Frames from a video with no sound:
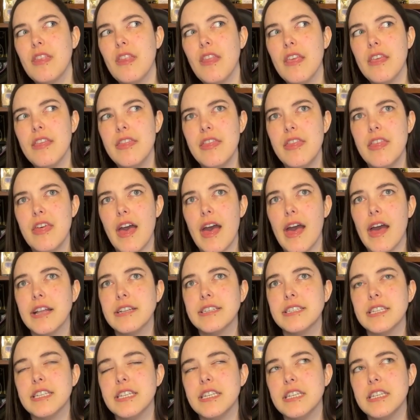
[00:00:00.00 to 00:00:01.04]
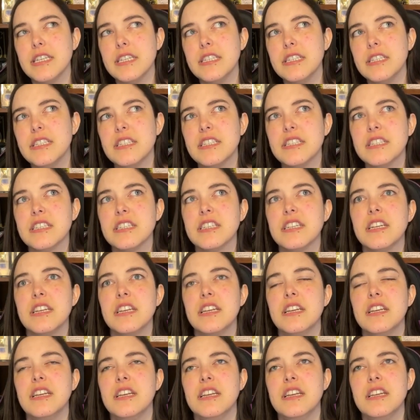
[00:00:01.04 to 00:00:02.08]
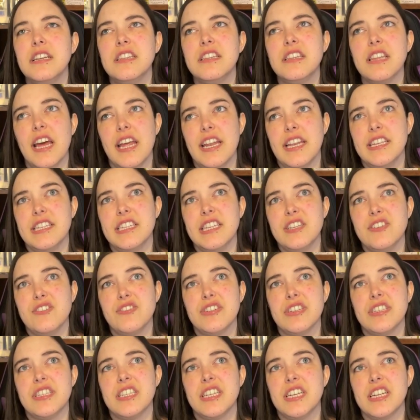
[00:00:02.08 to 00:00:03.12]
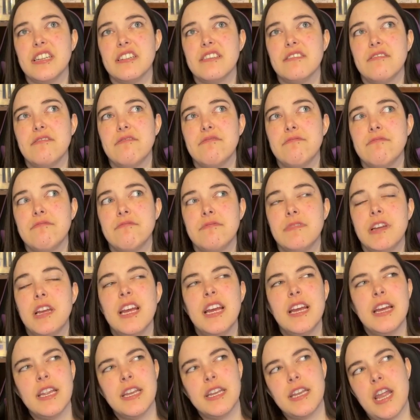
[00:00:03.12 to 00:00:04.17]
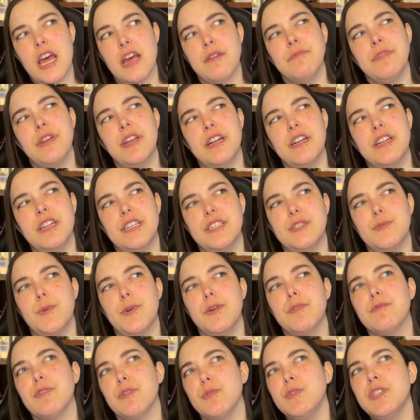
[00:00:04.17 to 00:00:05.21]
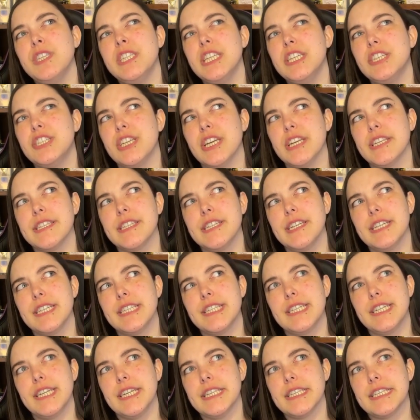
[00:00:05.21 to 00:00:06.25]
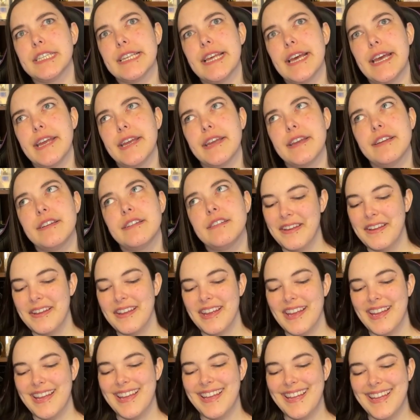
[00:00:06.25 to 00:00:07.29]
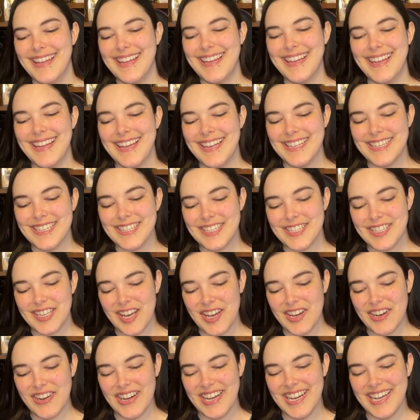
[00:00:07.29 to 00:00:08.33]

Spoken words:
That is interesting. Now I'm curious what roasted chestnuts taste like. So